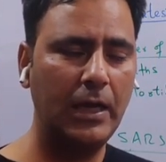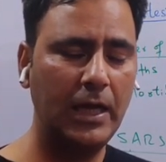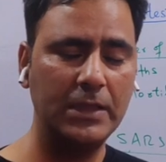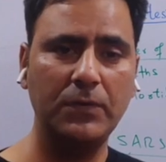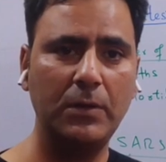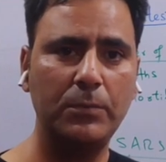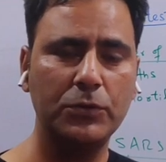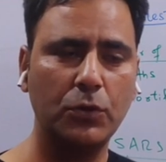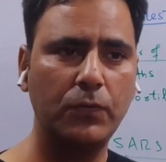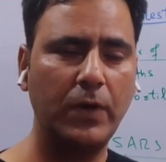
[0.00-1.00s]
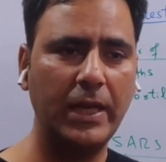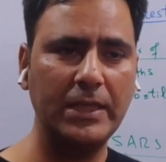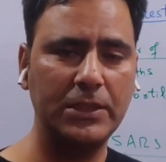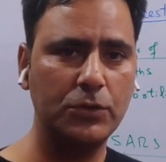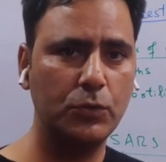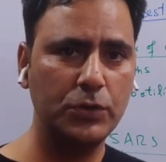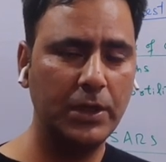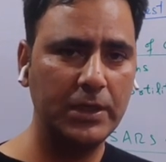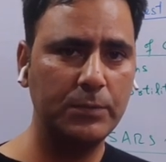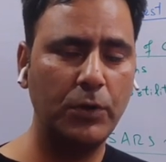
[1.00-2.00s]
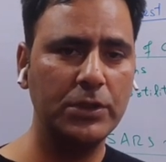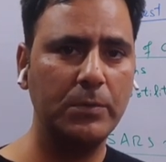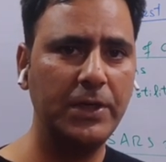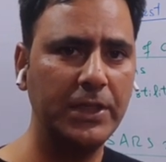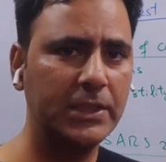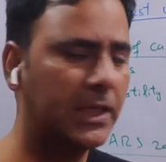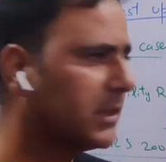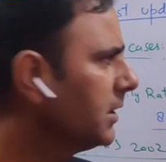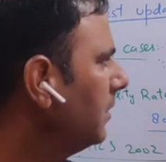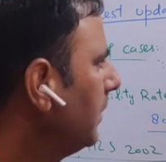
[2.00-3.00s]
as well, so far as the social responsibility is concerned,